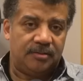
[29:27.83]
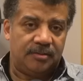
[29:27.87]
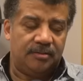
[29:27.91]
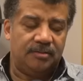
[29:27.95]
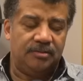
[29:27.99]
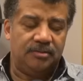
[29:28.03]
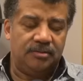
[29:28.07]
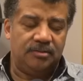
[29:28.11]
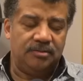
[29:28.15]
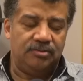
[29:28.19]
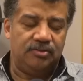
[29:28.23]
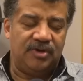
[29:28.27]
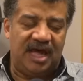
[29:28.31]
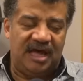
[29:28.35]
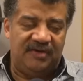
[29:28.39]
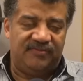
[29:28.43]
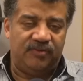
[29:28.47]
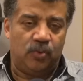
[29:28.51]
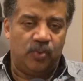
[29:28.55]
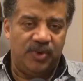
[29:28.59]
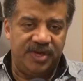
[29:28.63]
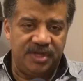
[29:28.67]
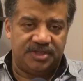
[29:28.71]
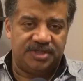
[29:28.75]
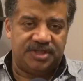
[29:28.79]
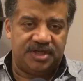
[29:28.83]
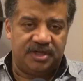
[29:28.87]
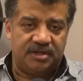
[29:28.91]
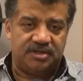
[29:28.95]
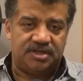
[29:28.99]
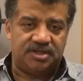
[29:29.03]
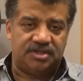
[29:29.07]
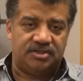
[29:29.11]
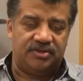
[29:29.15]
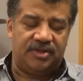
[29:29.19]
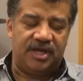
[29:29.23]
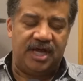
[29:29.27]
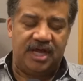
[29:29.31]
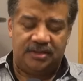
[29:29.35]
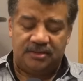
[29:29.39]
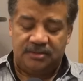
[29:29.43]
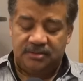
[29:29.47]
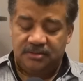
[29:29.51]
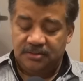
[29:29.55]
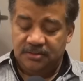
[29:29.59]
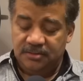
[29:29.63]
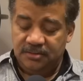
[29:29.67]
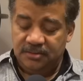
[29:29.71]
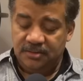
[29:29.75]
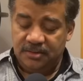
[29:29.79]
You, you have a wheelchair so that
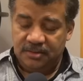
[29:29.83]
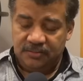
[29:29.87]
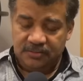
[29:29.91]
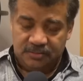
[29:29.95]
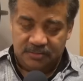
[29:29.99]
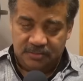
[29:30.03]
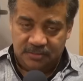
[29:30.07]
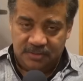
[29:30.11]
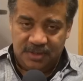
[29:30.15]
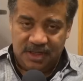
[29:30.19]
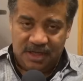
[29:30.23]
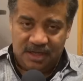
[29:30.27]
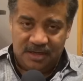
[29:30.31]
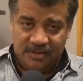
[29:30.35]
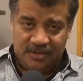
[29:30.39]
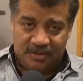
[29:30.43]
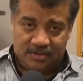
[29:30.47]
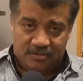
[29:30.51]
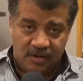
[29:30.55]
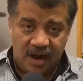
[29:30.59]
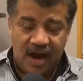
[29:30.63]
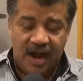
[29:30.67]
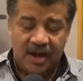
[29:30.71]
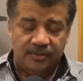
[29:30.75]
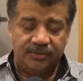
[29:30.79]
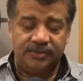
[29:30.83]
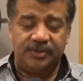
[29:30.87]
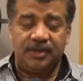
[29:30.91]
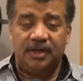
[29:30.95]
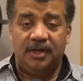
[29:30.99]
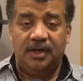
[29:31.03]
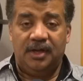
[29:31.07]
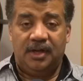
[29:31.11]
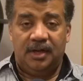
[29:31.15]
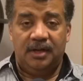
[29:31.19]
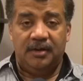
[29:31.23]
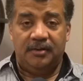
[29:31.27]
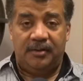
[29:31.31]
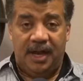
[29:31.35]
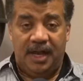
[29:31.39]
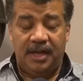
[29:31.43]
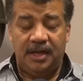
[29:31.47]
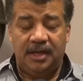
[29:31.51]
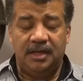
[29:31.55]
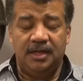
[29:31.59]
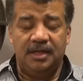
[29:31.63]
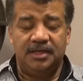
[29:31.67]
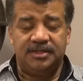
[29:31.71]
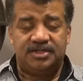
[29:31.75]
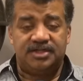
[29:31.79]
you don't you're not on the ground, right? right?
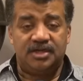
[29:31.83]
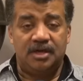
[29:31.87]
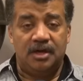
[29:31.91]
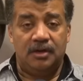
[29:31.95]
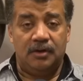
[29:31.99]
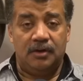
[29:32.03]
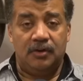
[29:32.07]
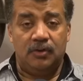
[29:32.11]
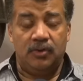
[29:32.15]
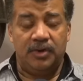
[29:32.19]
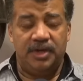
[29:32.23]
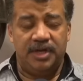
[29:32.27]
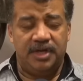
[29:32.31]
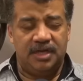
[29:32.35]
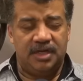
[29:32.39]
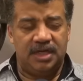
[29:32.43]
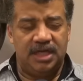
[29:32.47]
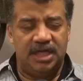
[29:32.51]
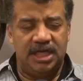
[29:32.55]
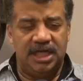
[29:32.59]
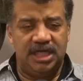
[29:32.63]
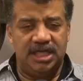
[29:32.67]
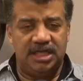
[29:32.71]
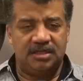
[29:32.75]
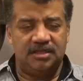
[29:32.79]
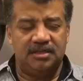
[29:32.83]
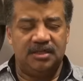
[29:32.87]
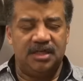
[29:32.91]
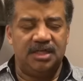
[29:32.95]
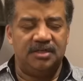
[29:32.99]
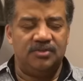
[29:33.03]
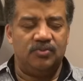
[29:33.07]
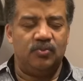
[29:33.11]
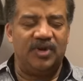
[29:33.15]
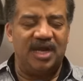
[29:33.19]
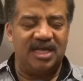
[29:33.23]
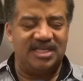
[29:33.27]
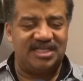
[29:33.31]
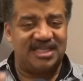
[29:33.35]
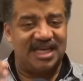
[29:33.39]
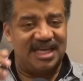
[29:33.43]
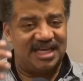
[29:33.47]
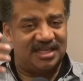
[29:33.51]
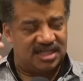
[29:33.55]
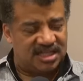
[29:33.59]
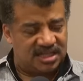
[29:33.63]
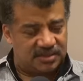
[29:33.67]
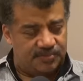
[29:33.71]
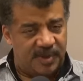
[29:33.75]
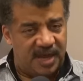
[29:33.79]
So it in, when I say
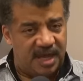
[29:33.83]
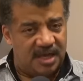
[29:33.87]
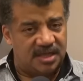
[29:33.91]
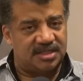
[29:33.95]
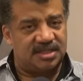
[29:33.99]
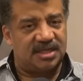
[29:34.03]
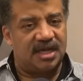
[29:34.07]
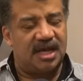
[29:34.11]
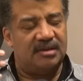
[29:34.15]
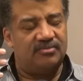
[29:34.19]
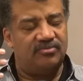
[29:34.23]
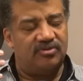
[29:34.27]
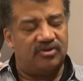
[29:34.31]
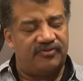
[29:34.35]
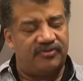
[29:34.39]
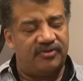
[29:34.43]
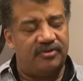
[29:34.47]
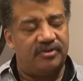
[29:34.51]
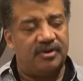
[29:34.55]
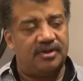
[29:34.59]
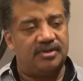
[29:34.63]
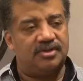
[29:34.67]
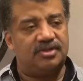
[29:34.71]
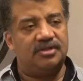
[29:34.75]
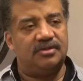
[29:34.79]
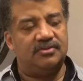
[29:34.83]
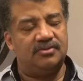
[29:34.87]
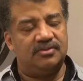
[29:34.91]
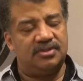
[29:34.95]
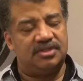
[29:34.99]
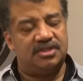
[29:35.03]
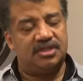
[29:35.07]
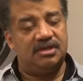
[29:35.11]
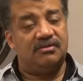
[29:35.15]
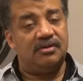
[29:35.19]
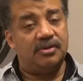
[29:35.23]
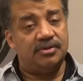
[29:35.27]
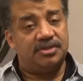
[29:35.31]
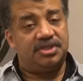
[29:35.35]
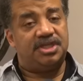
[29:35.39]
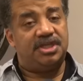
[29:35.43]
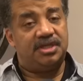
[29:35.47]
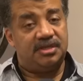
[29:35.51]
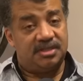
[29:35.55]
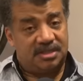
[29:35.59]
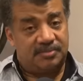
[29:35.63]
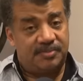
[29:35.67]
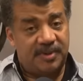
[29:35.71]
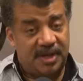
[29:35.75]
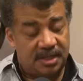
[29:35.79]
in space, I'm referring to zero g
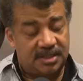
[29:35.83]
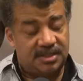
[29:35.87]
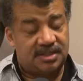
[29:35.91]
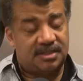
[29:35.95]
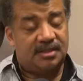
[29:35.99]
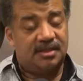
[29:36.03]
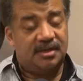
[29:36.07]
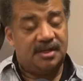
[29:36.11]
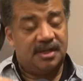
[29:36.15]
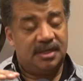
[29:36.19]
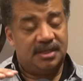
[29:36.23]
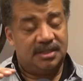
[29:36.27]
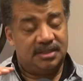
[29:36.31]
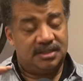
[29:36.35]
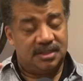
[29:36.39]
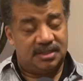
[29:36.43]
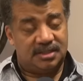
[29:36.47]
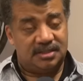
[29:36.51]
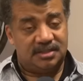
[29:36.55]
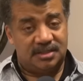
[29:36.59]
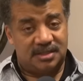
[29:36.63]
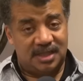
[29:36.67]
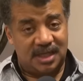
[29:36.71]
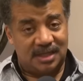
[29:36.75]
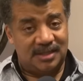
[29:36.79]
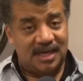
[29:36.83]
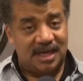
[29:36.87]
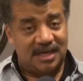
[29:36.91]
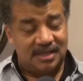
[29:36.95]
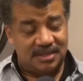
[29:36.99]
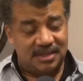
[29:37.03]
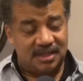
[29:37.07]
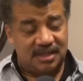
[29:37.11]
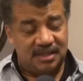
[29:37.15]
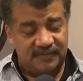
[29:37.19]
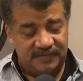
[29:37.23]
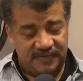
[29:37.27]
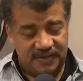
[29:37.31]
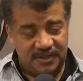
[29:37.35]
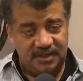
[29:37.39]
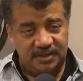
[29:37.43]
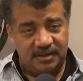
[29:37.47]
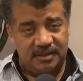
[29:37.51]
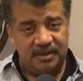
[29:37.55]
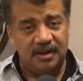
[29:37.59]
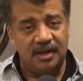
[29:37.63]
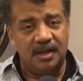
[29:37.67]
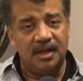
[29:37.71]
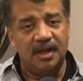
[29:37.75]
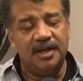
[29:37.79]
in space. Right. Just take that as a given
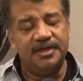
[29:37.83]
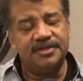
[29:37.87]
here.